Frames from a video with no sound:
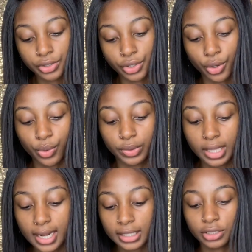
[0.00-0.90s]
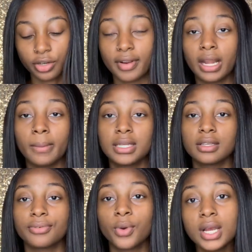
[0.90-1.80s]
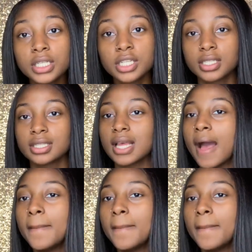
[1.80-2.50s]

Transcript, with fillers: So then I start writing myself questions.